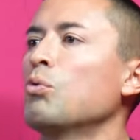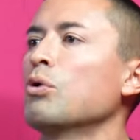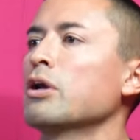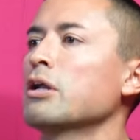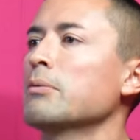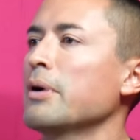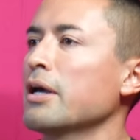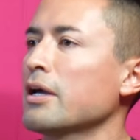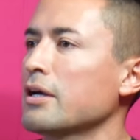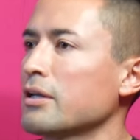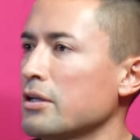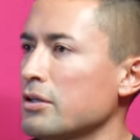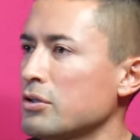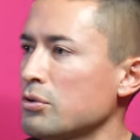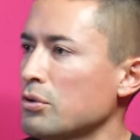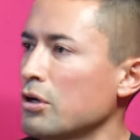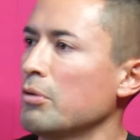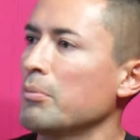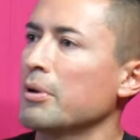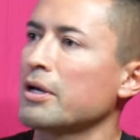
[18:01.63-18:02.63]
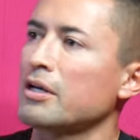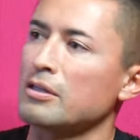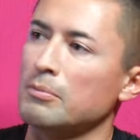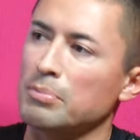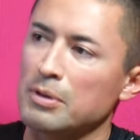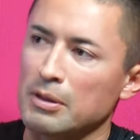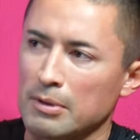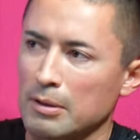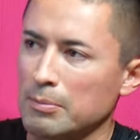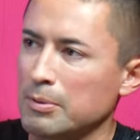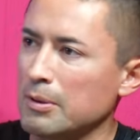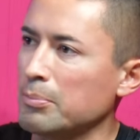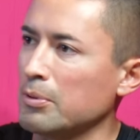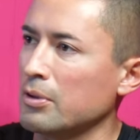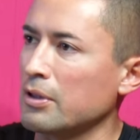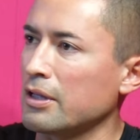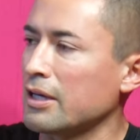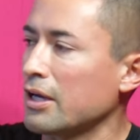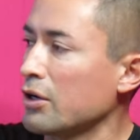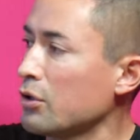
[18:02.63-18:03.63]
what am i going to do how am i going to pay my
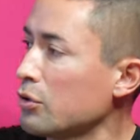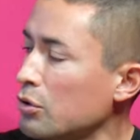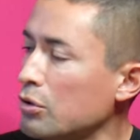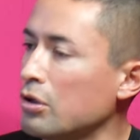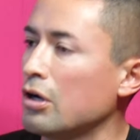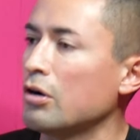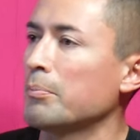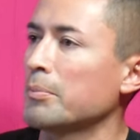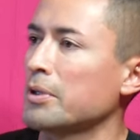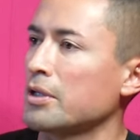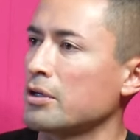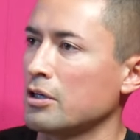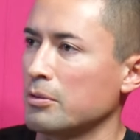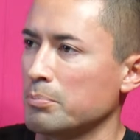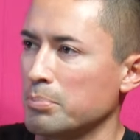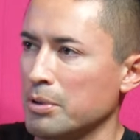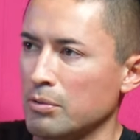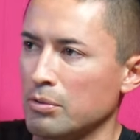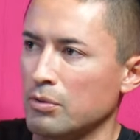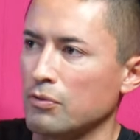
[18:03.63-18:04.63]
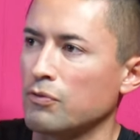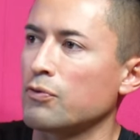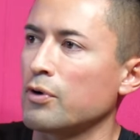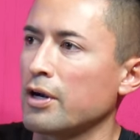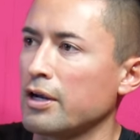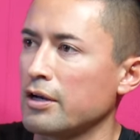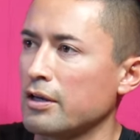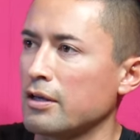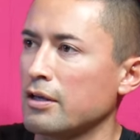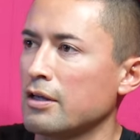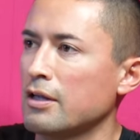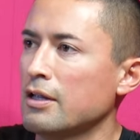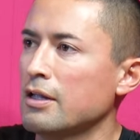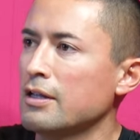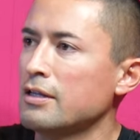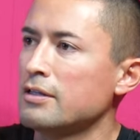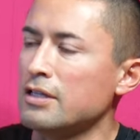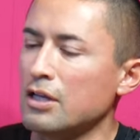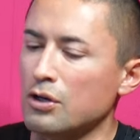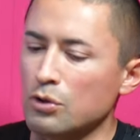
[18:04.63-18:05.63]
people like i don't know how i'm going to cut payroll friday
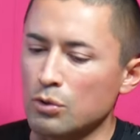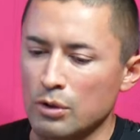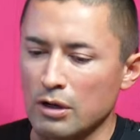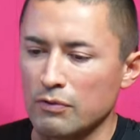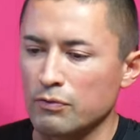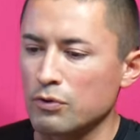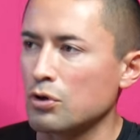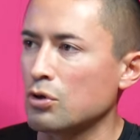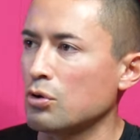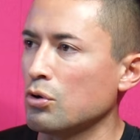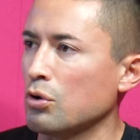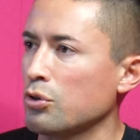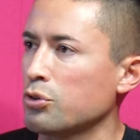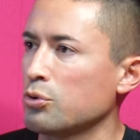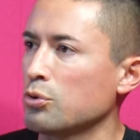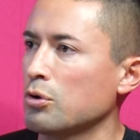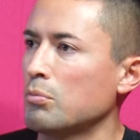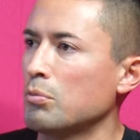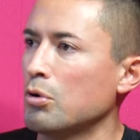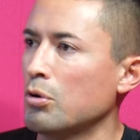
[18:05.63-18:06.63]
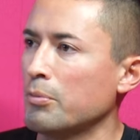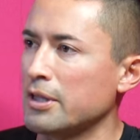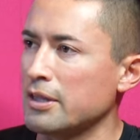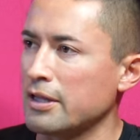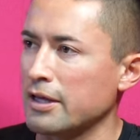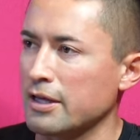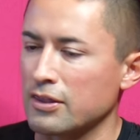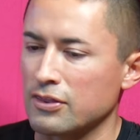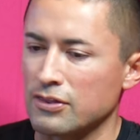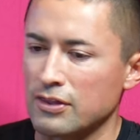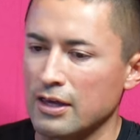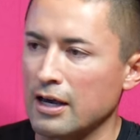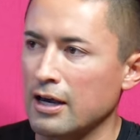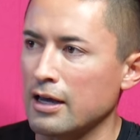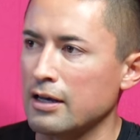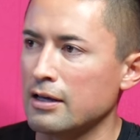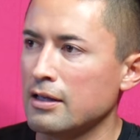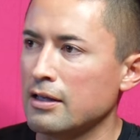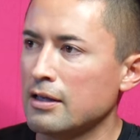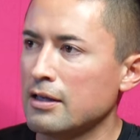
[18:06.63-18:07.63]
did you ever go through a moment like
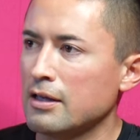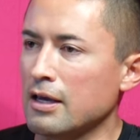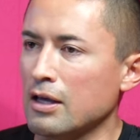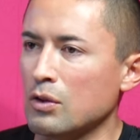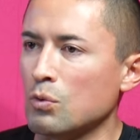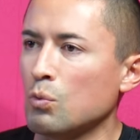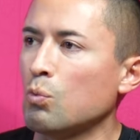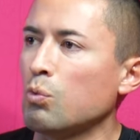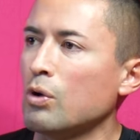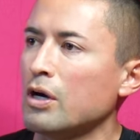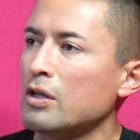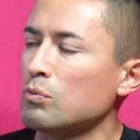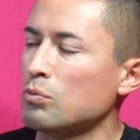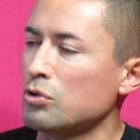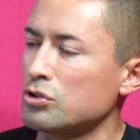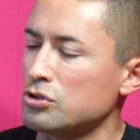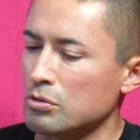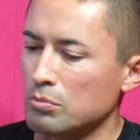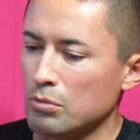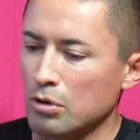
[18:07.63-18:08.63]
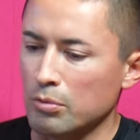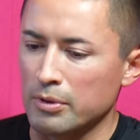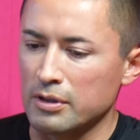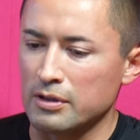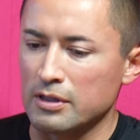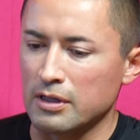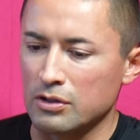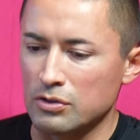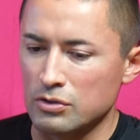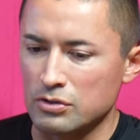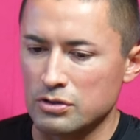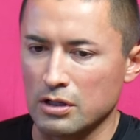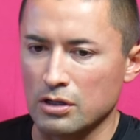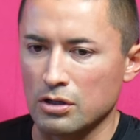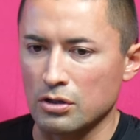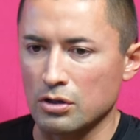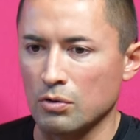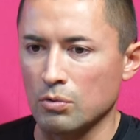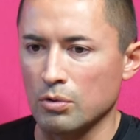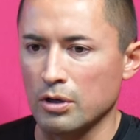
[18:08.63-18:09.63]
that and when was the moment that you said
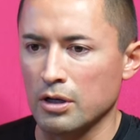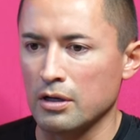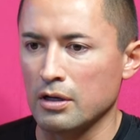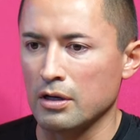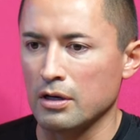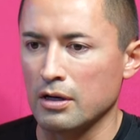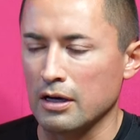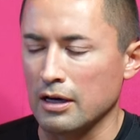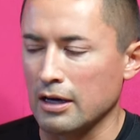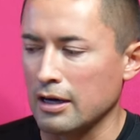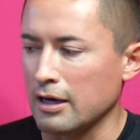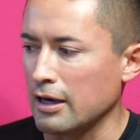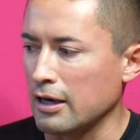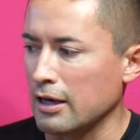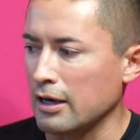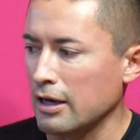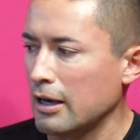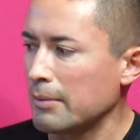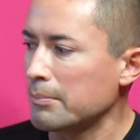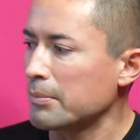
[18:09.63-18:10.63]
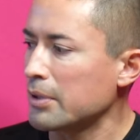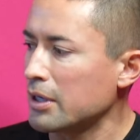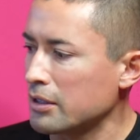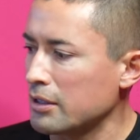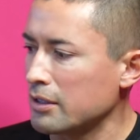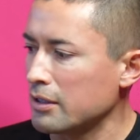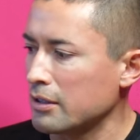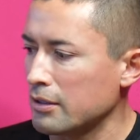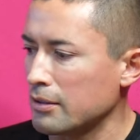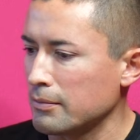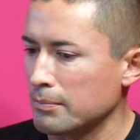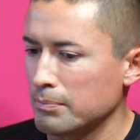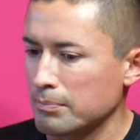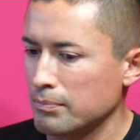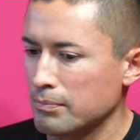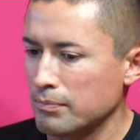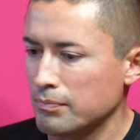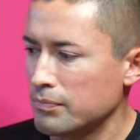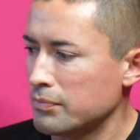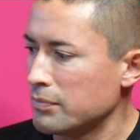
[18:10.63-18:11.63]
you know what i'm going
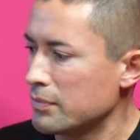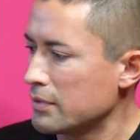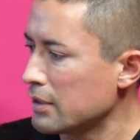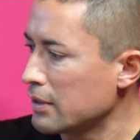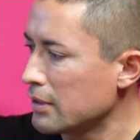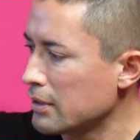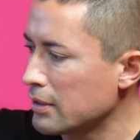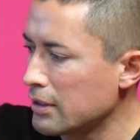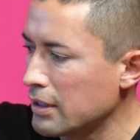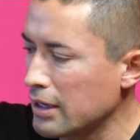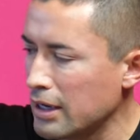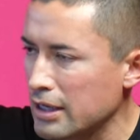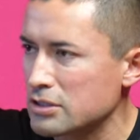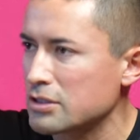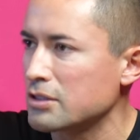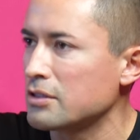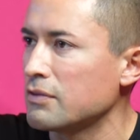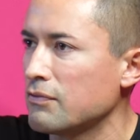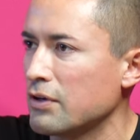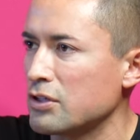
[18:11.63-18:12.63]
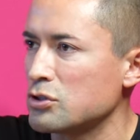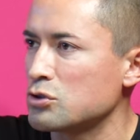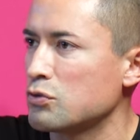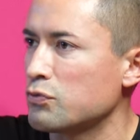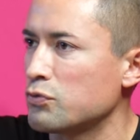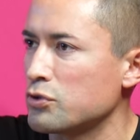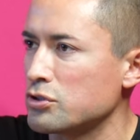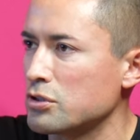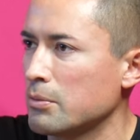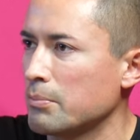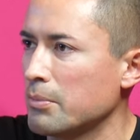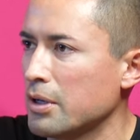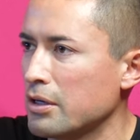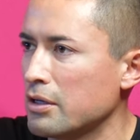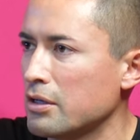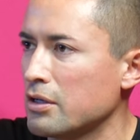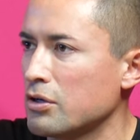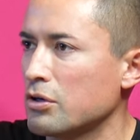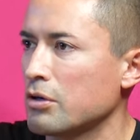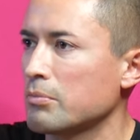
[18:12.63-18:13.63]
to ask an investor for yeah. some
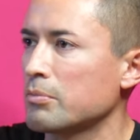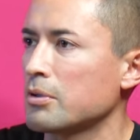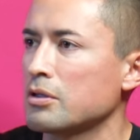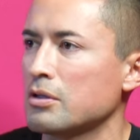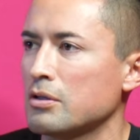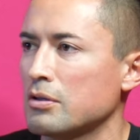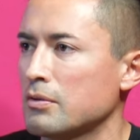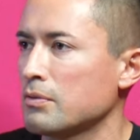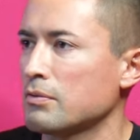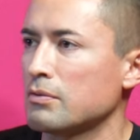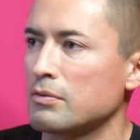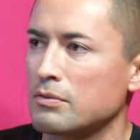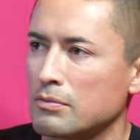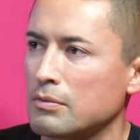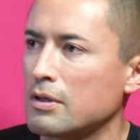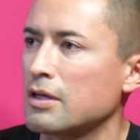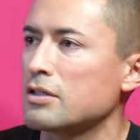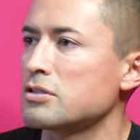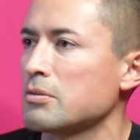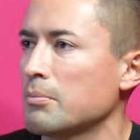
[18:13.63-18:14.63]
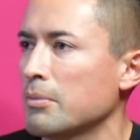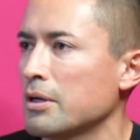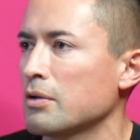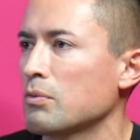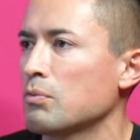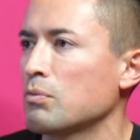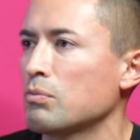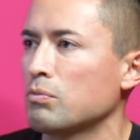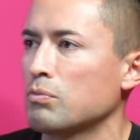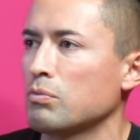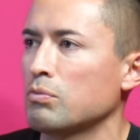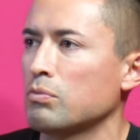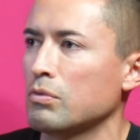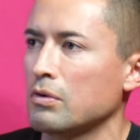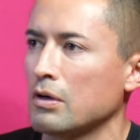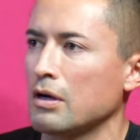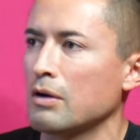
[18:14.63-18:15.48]
money or I'm going to get some money.